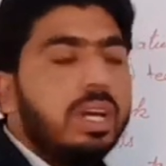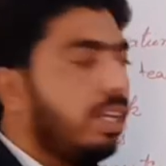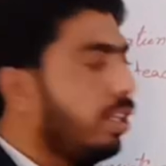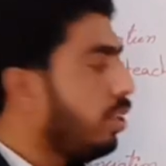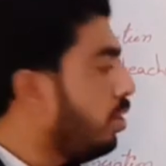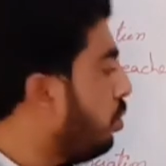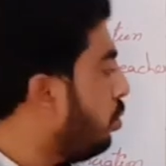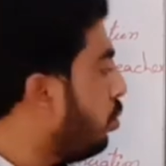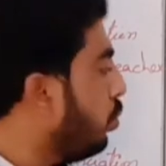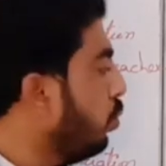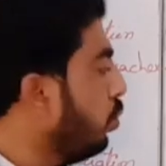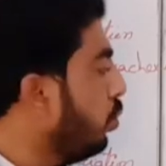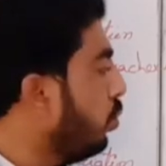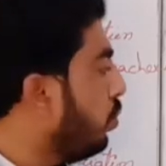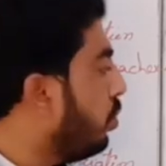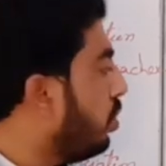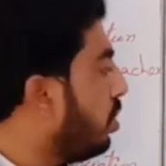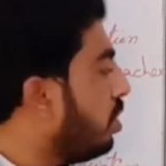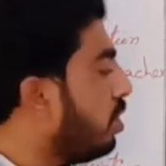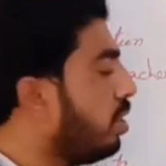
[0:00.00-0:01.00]

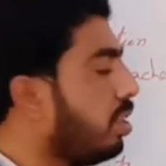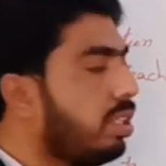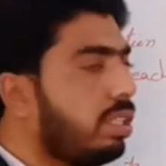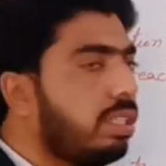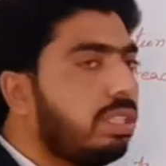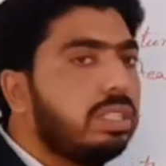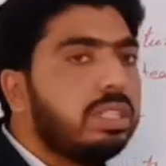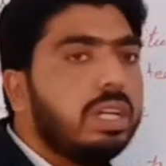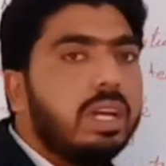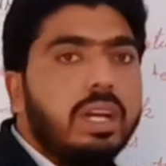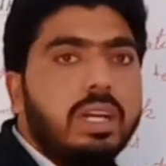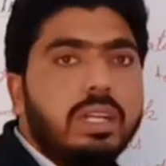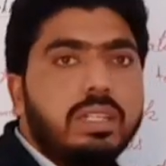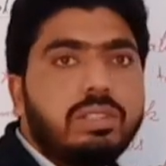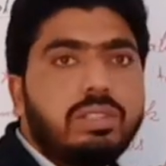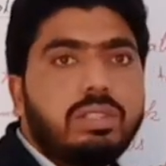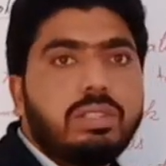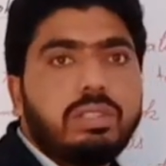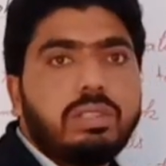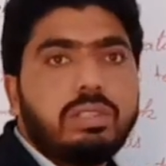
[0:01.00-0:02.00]
shoes, sh,
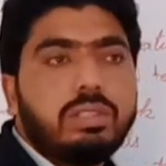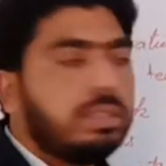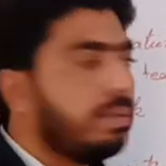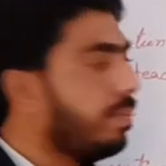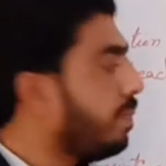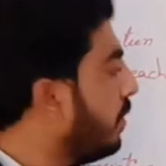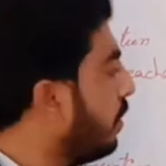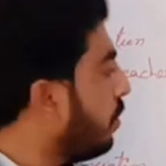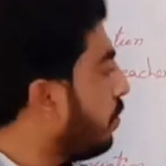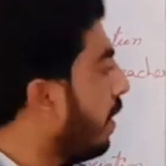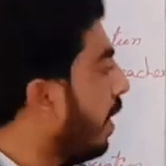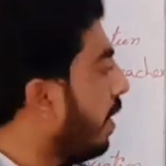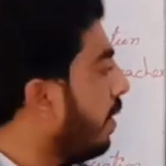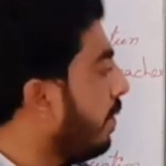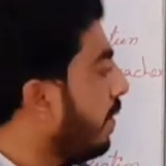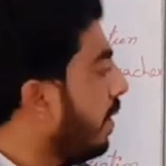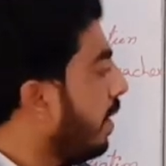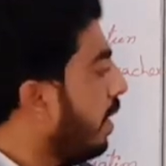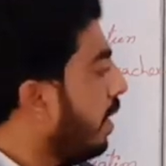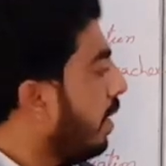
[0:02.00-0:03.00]
sh. This
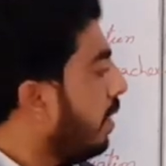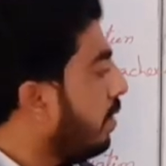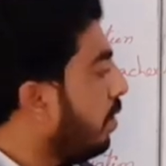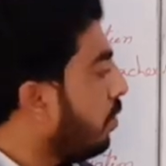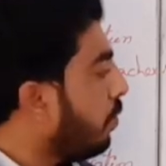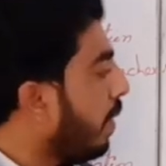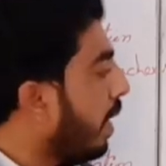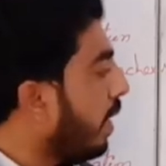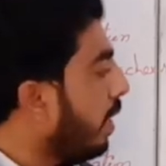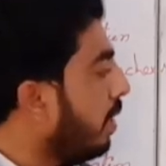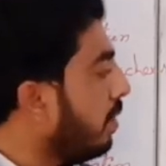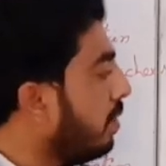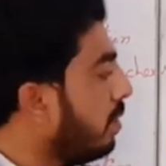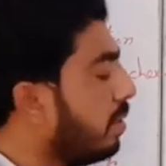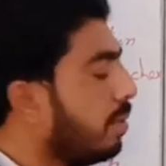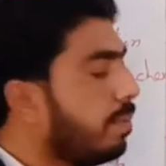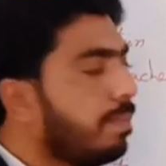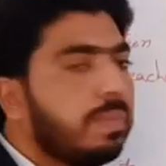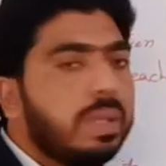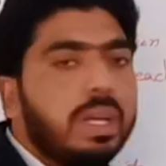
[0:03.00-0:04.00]
one
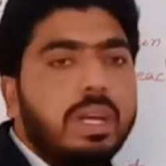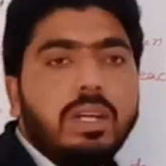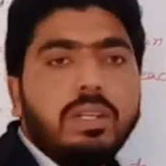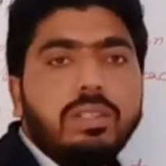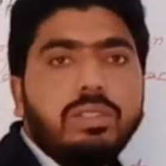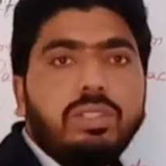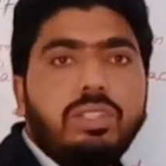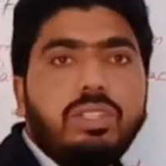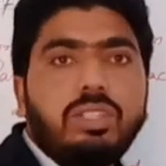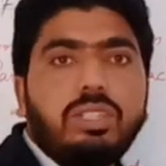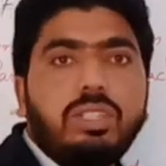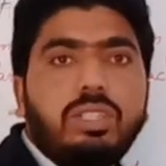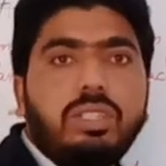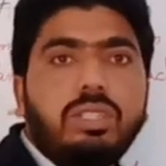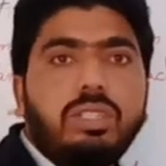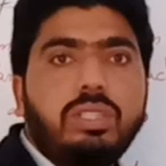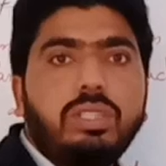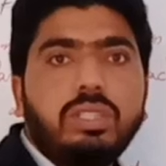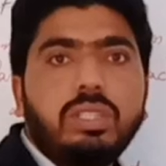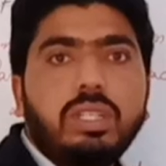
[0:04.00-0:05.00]
is
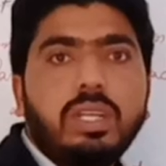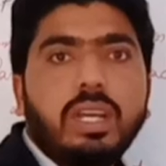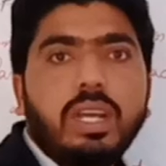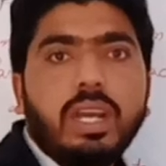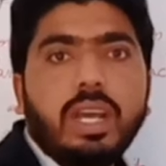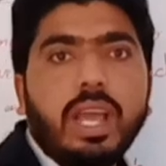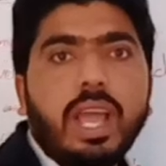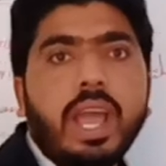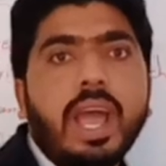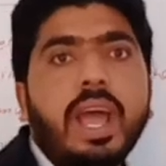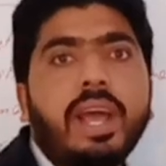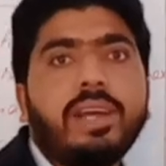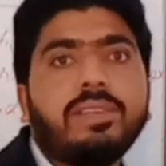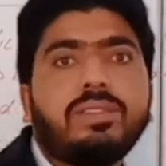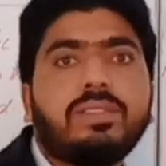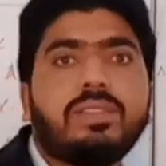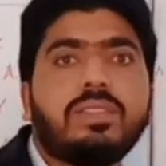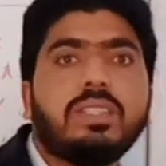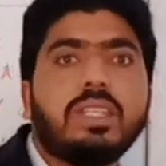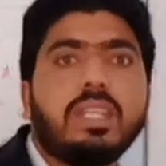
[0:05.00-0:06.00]
sh,
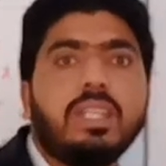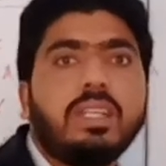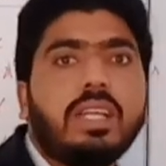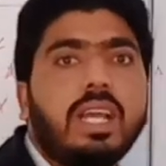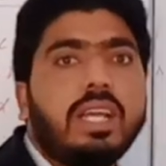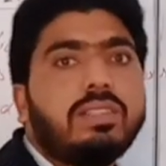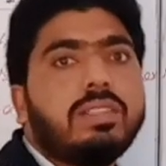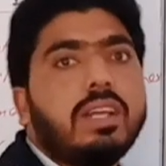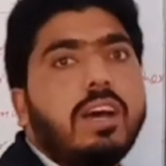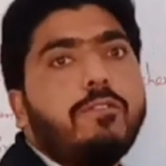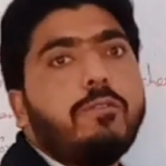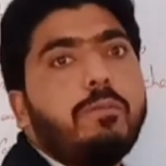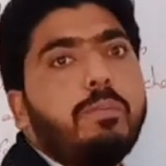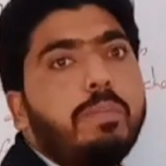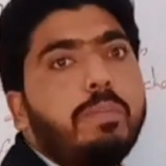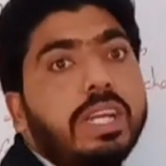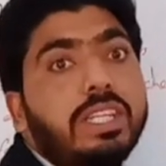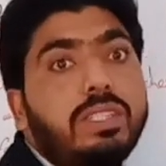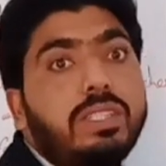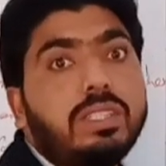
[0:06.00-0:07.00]
as in case of
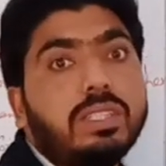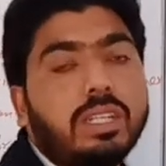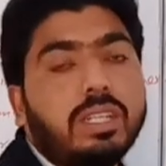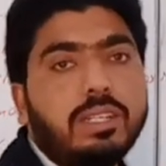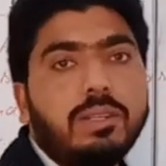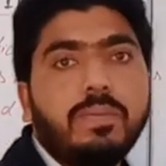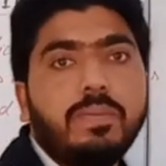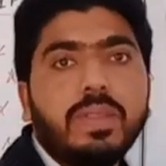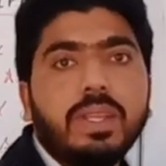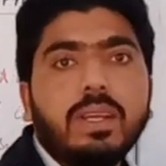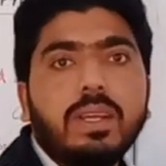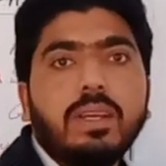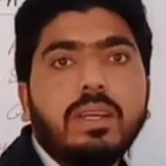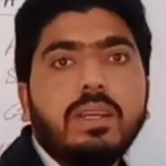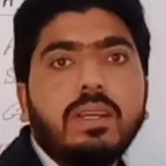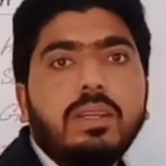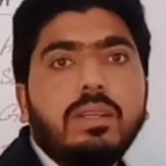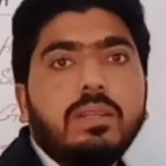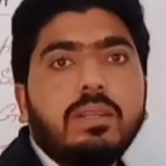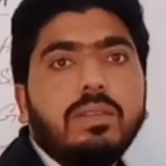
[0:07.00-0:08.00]
measure,
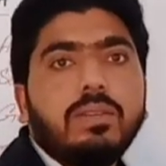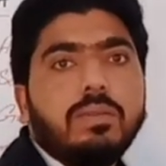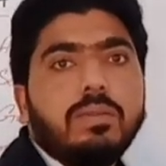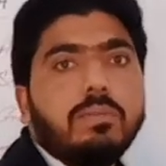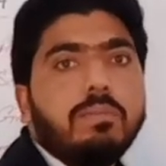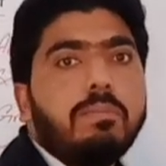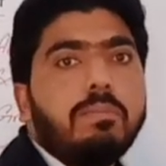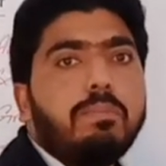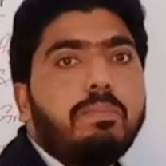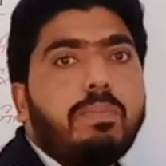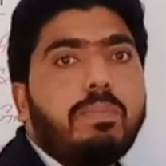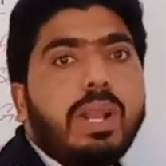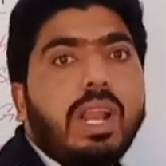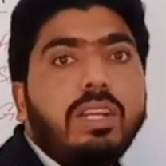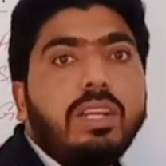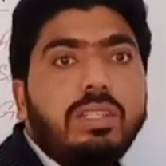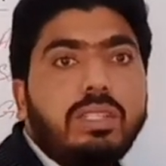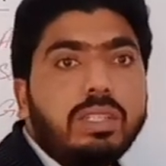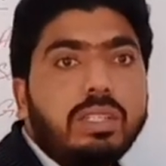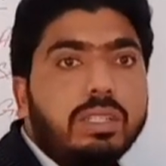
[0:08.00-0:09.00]

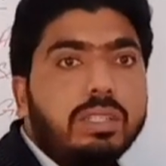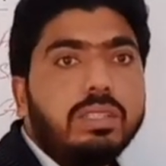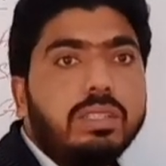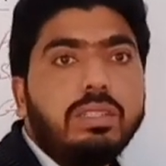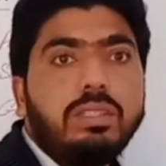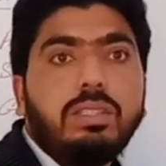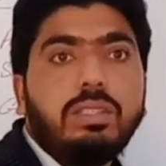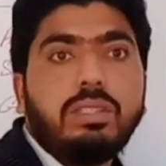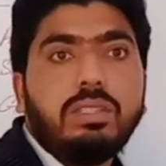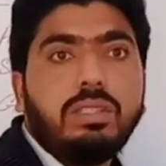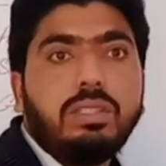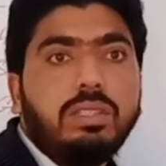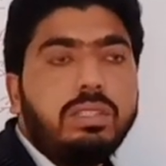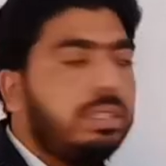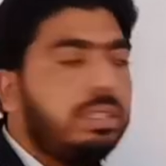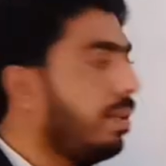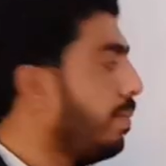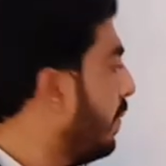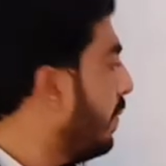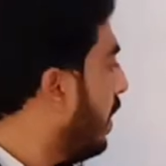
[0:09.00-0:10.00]
pleasure, sh,
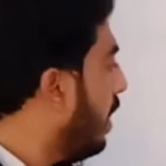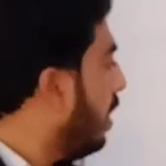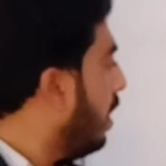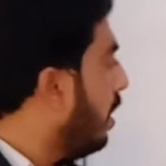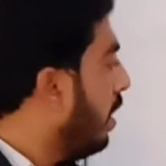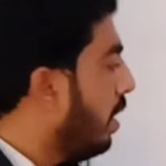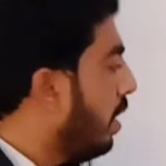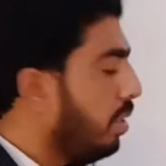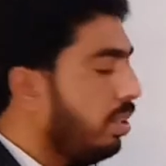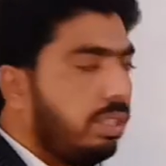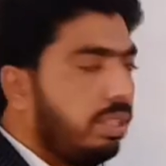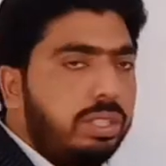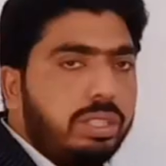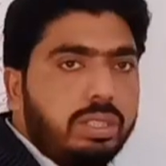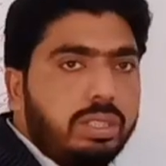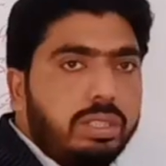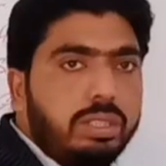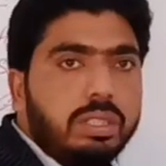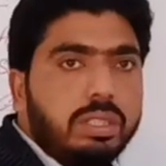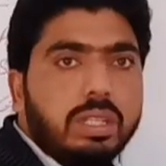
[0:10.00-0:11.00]

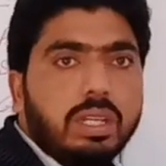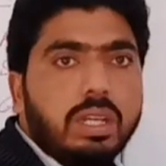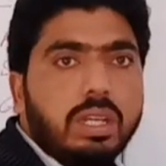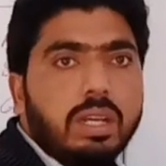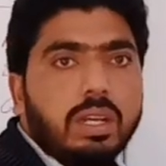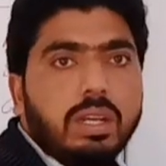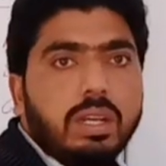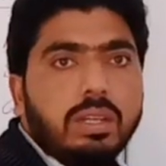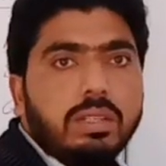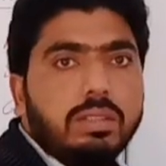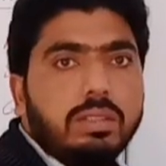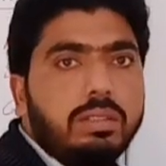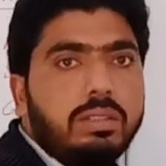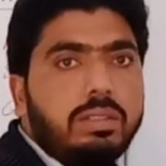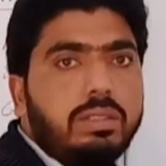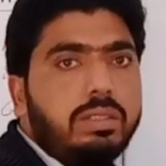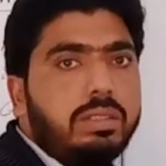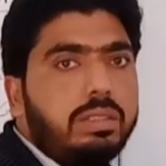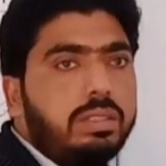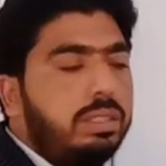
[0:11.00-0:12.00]
sh,
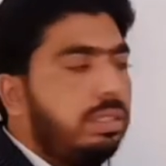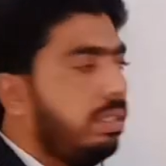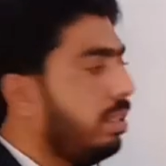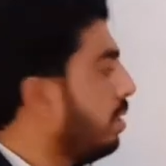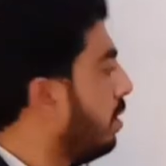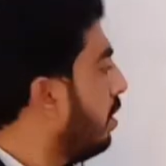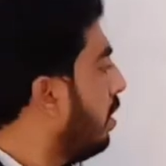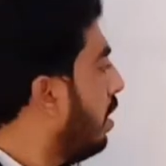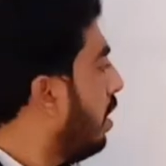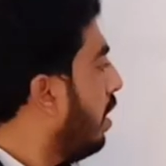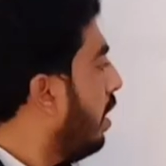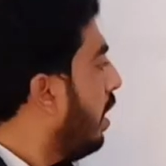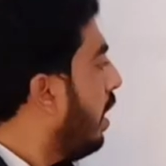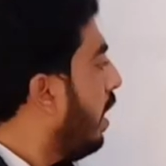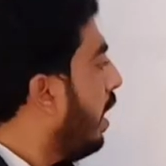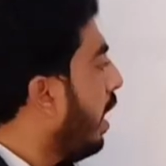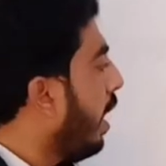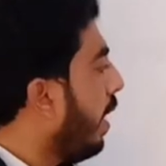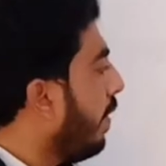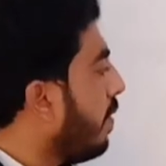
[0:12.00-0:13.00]
sh.
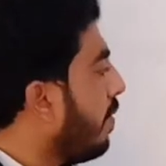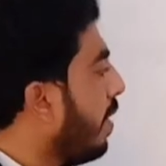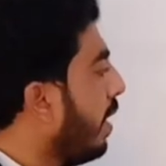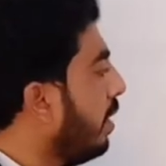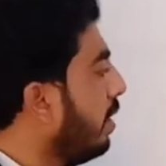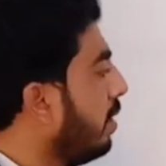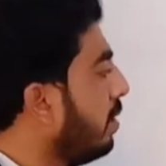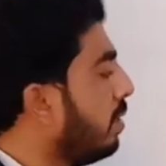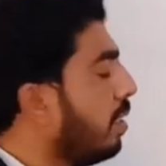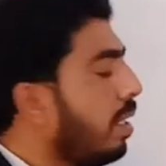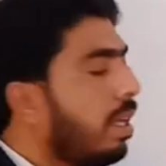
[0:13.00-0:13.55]
Another one is,